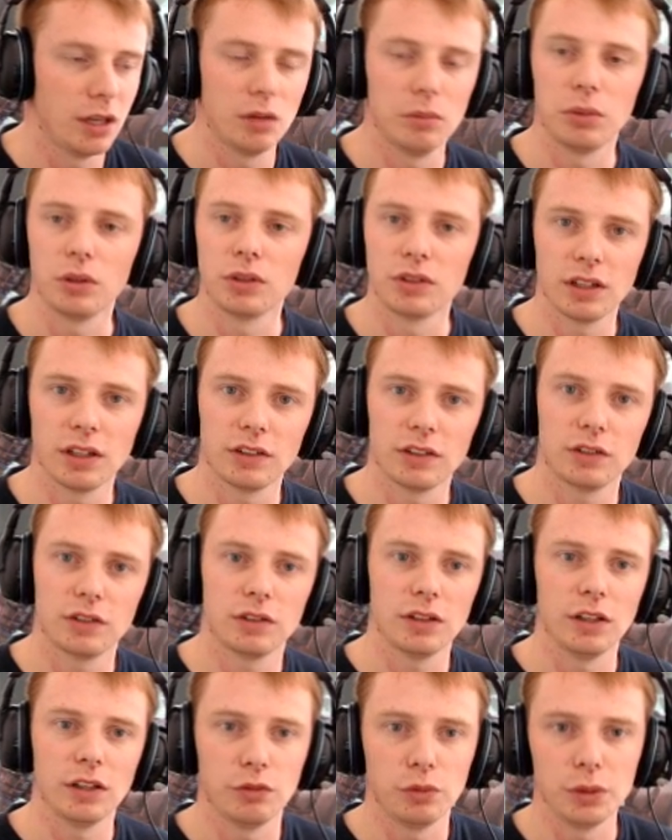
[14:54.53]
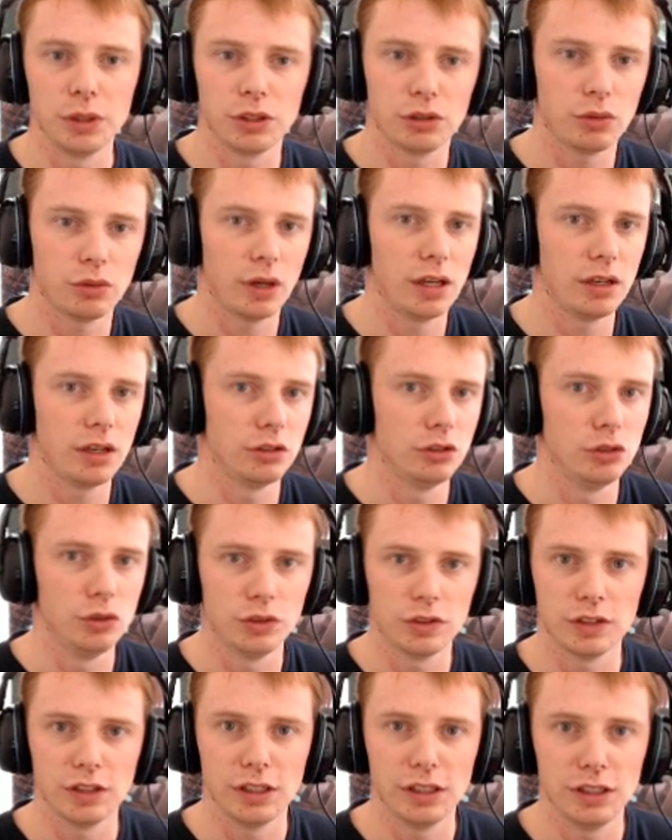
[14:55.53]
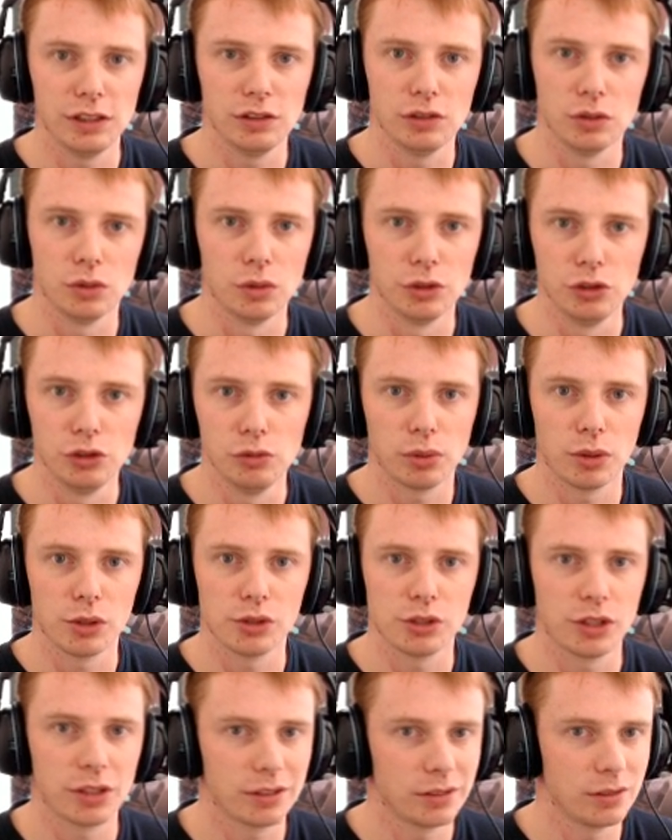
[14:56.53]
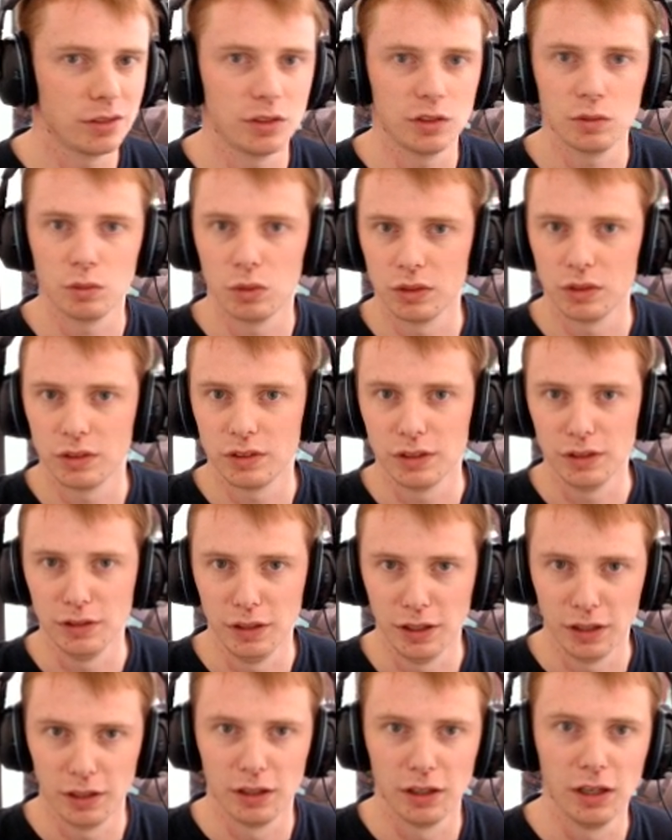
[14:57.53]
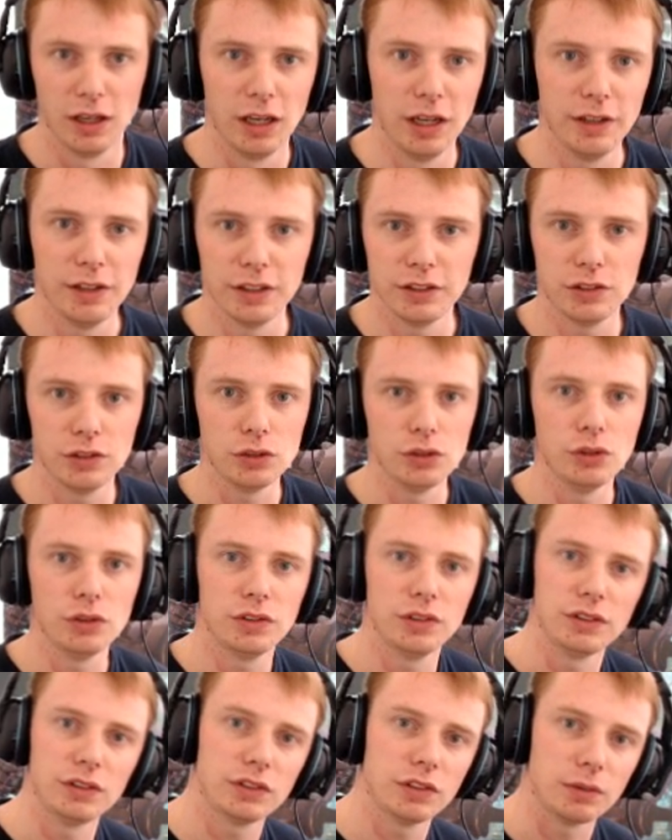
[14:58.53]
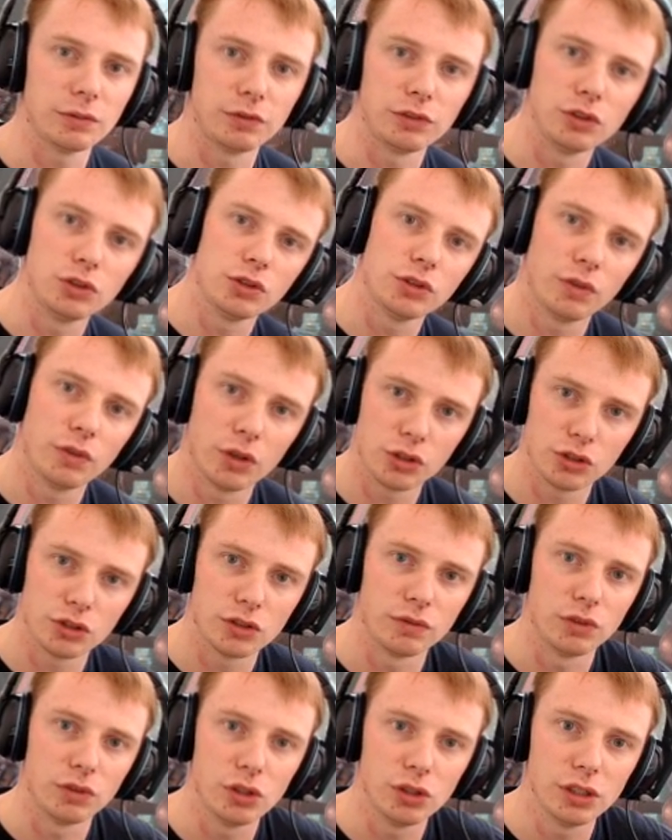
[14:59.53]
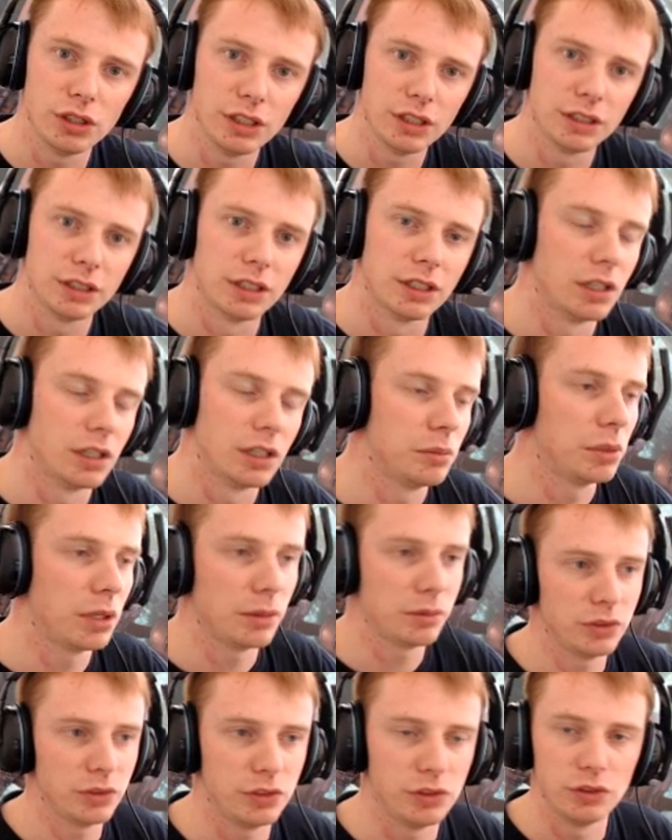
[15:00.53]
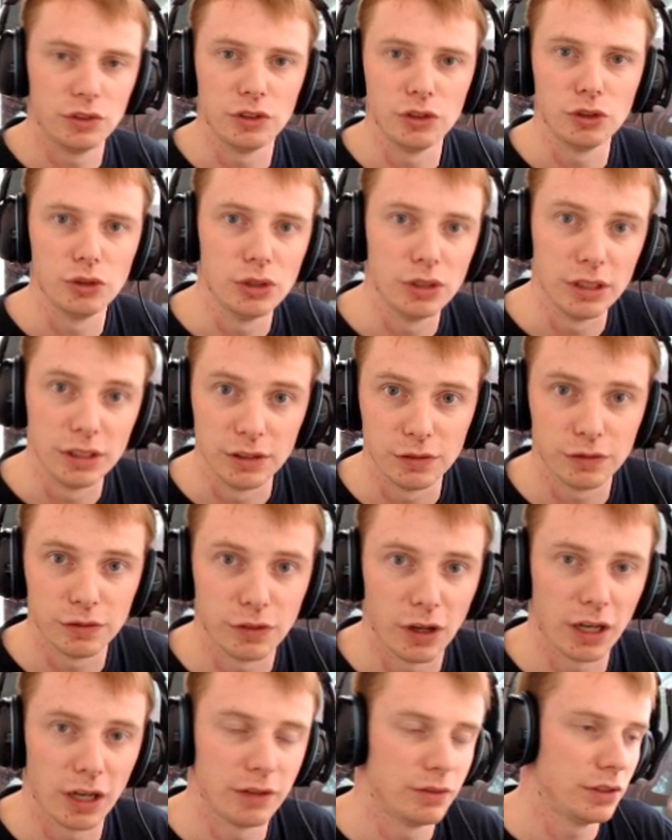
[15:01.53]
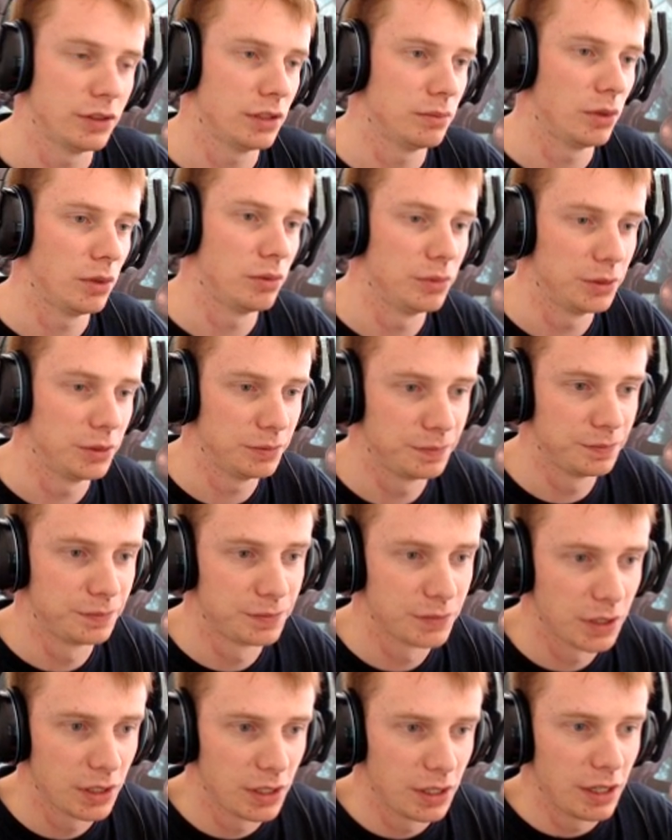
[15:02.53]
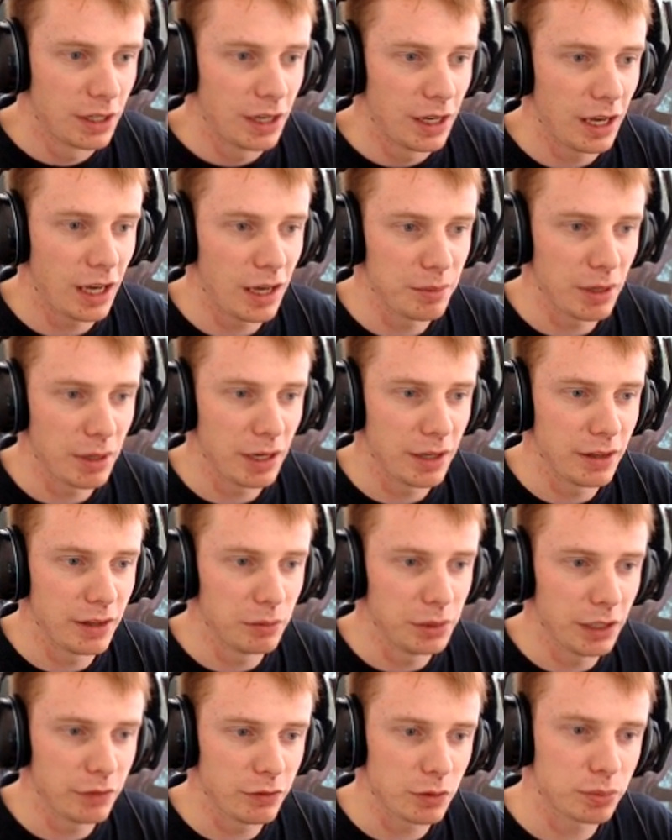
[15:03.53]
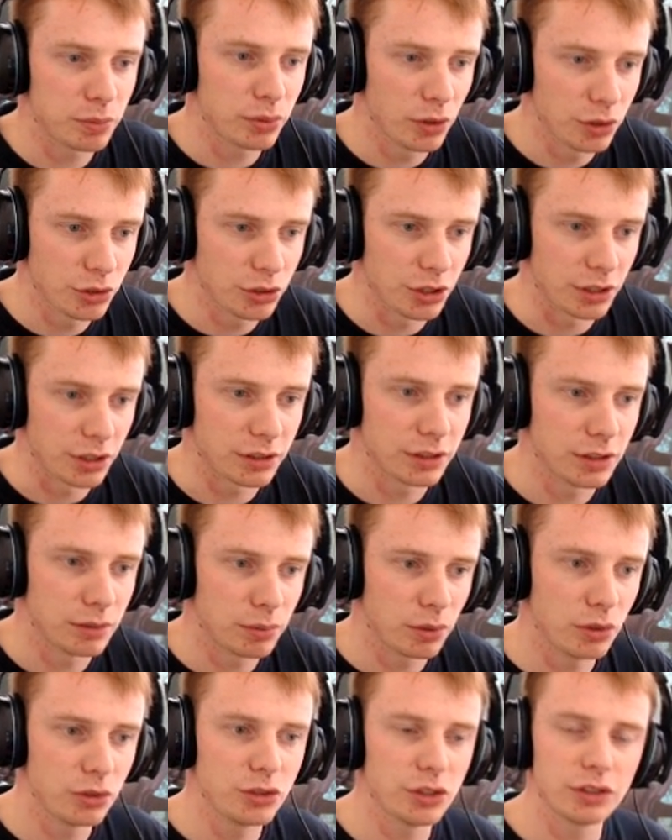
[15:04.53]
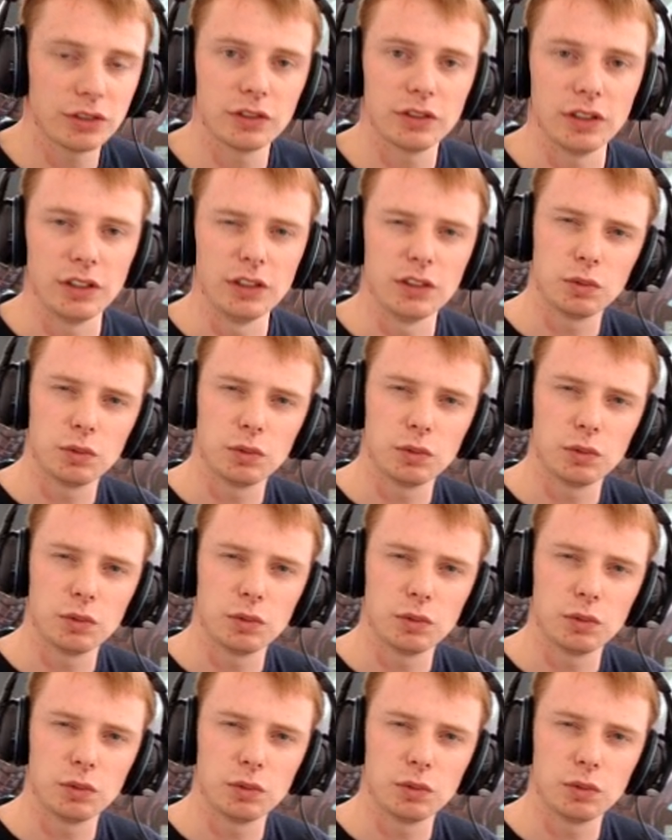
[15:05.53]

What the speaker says: because that's if we create a new scene or a new project, this is what's in there. Unless you're using some future version of Unity, but I'm using Unity 5 at the moment. And then we have the project, and the project is